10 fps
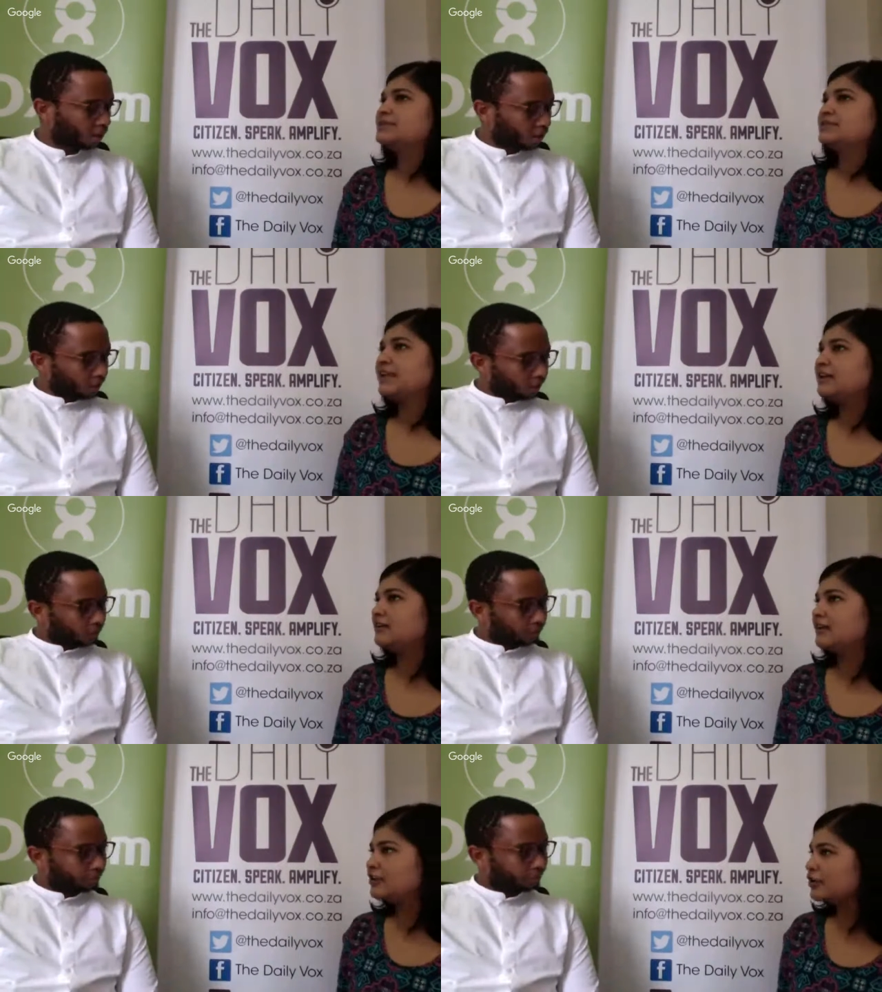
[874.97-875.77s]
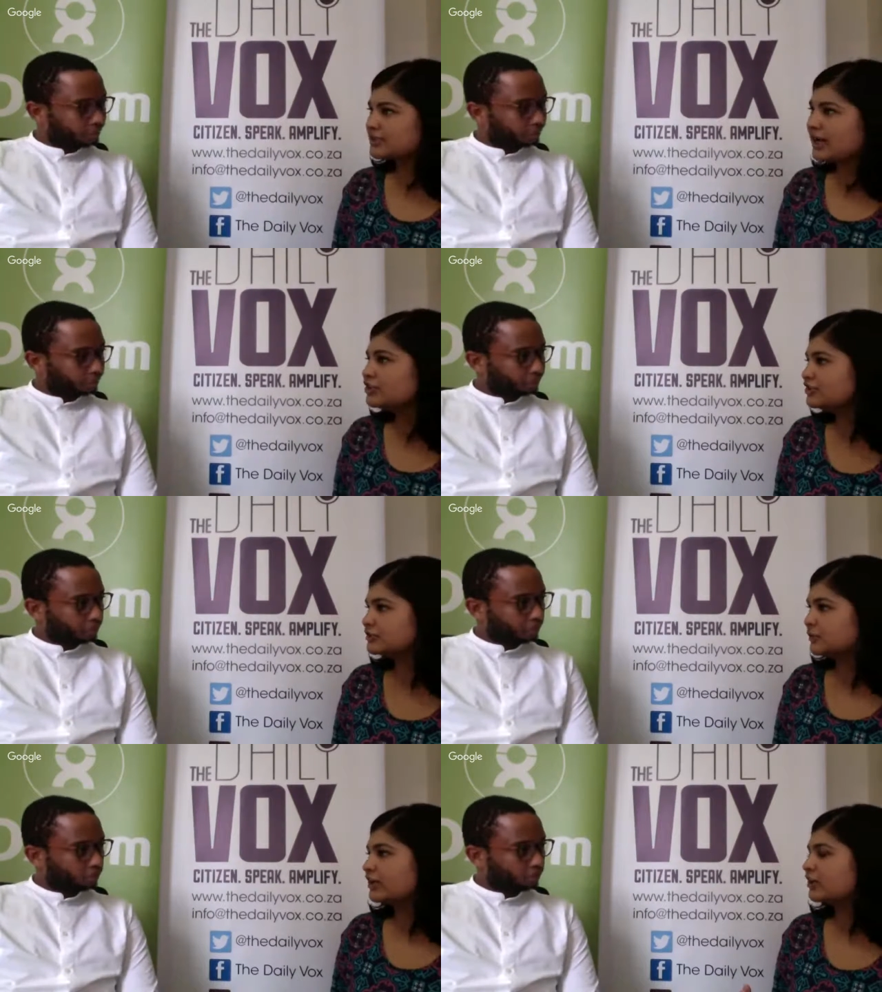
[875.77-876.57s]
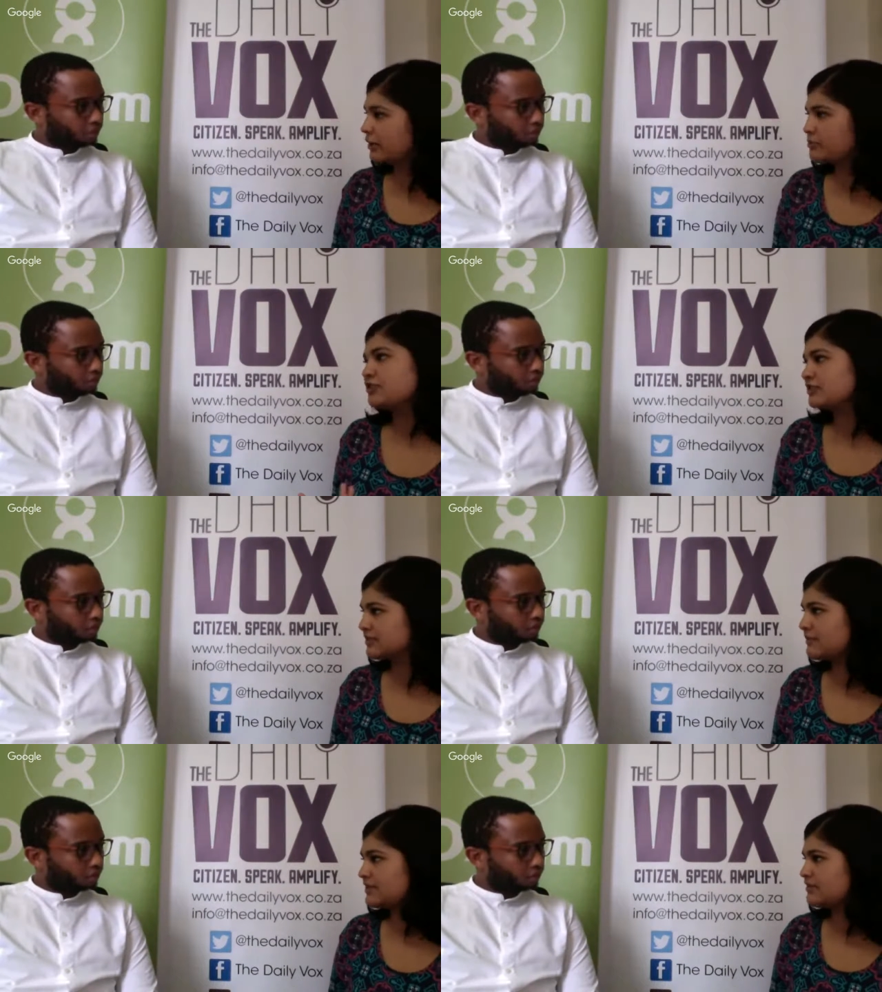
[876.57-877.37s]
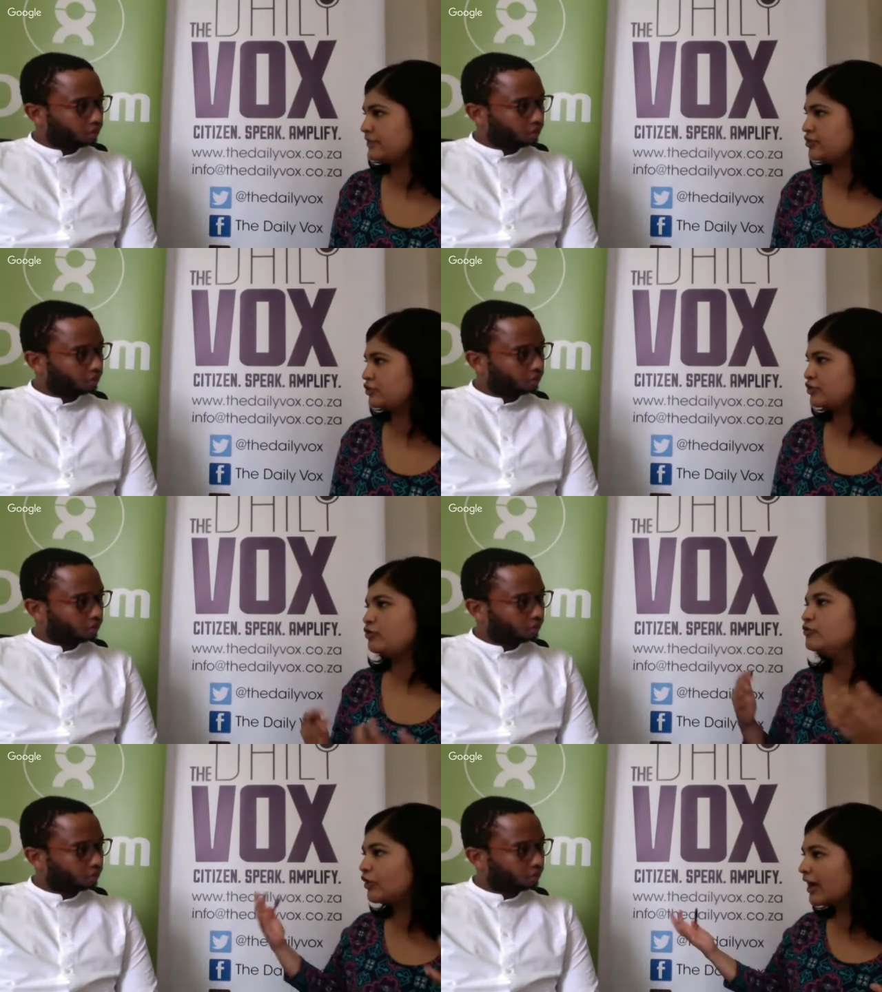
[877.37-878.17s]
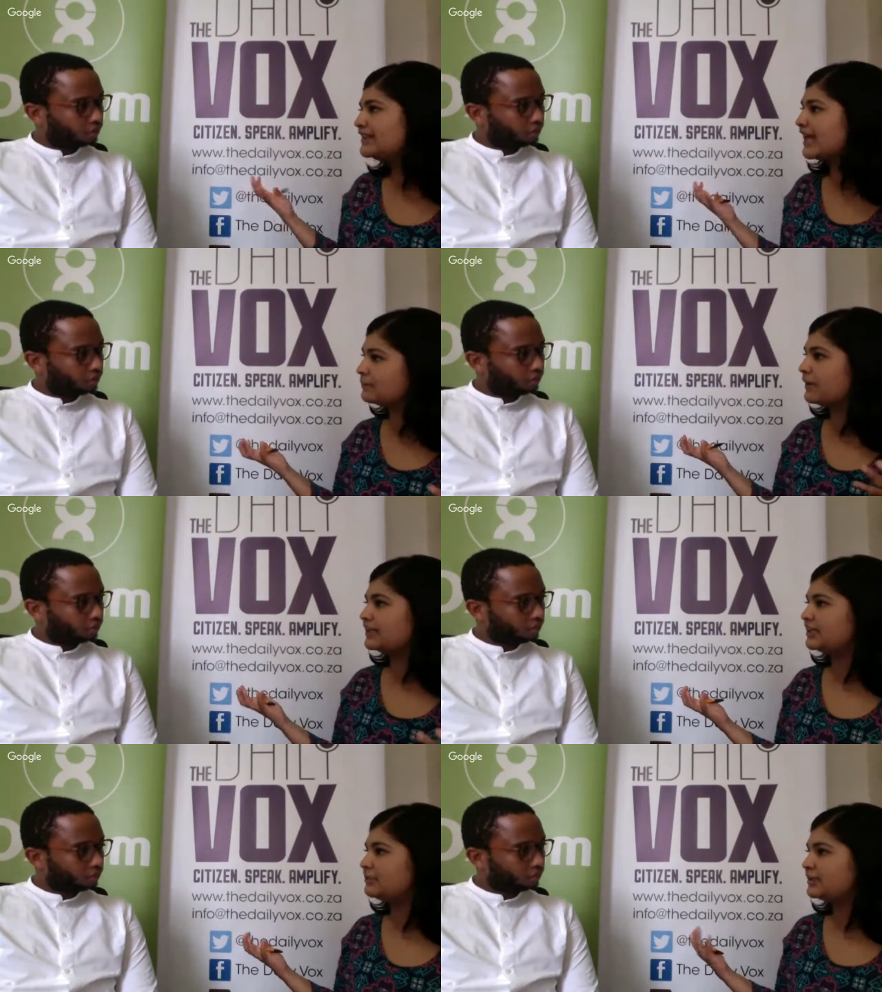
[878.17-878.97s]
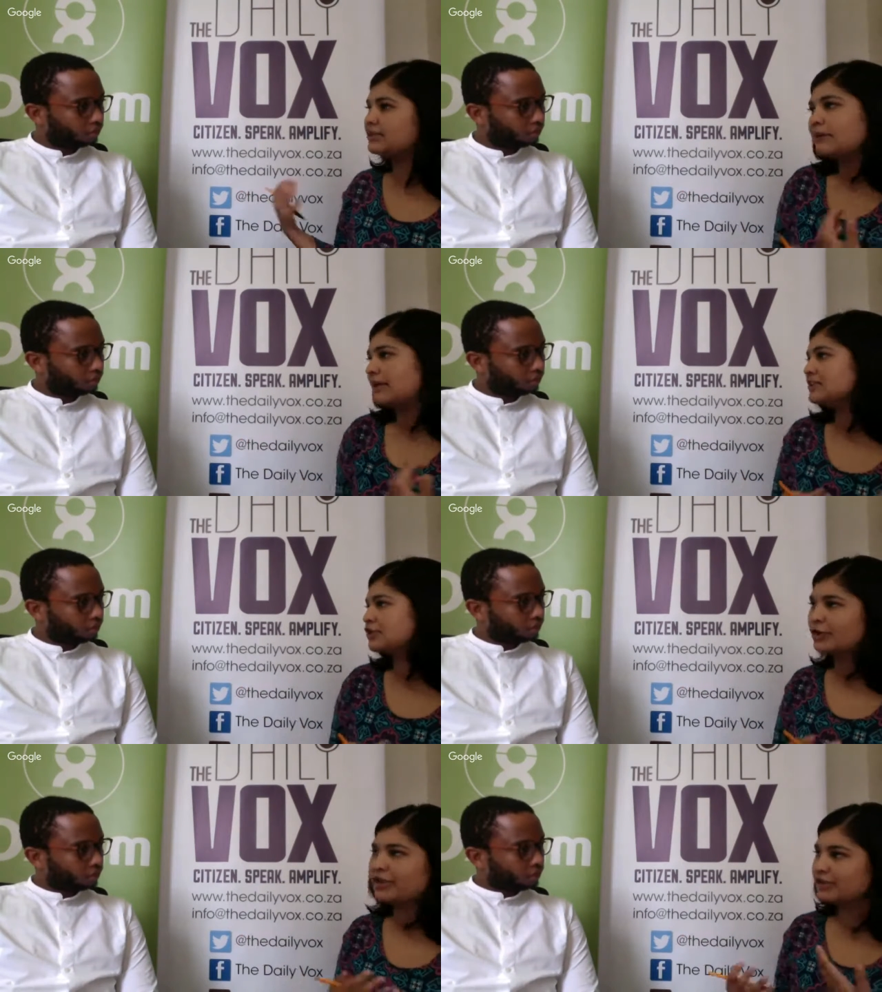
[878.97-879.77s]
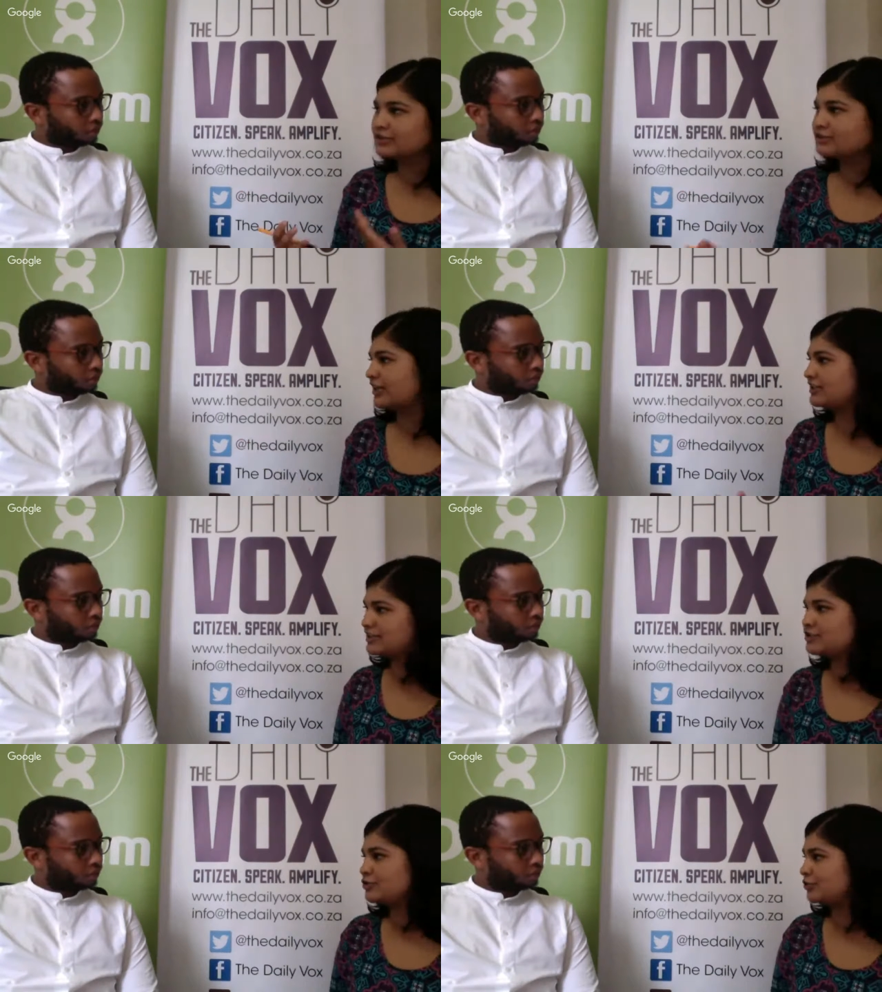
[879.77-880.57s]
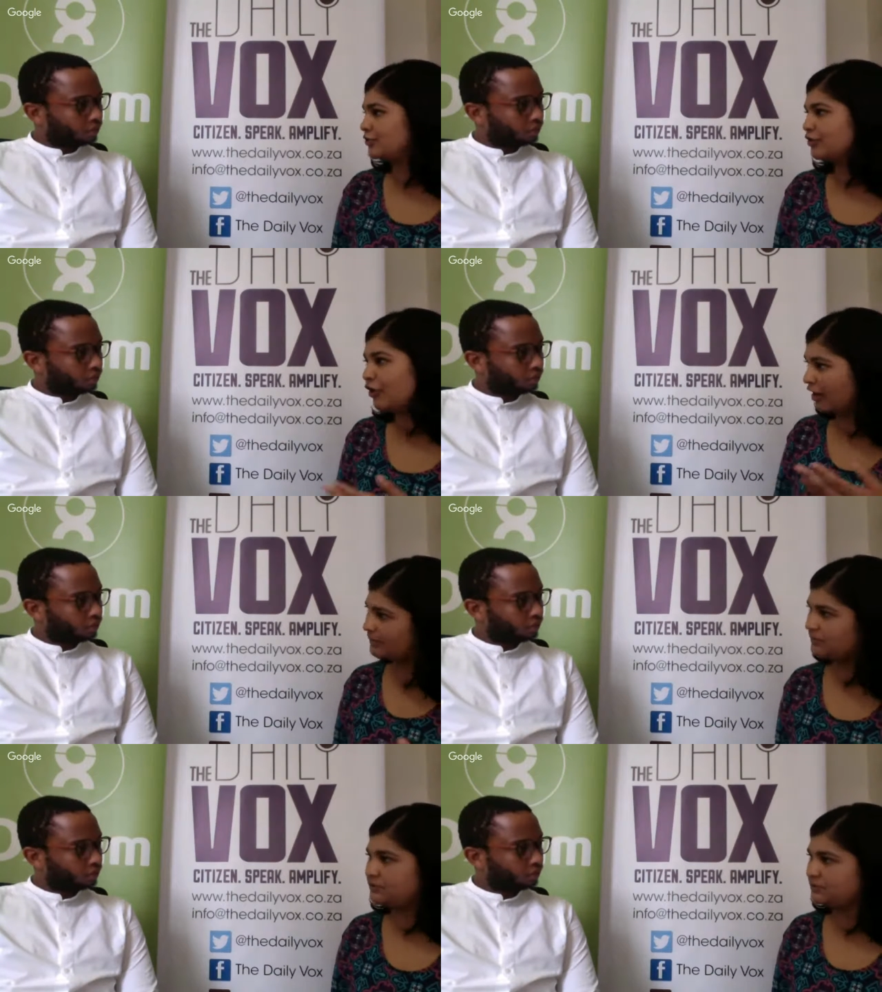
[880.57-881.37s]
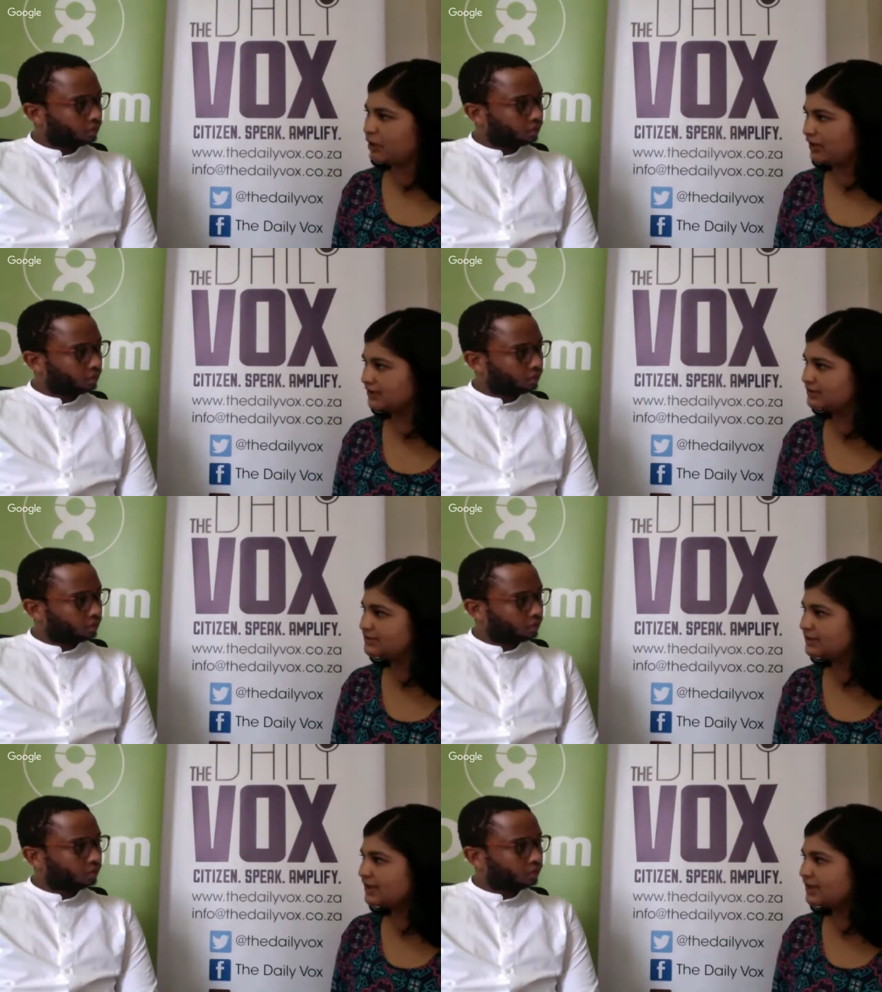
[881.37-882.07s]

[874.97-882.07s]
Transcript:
Speaker 1: in, in those countries where corruption is a massive issue? So you've got that money, but the money is going straight into the wrong people's pockets.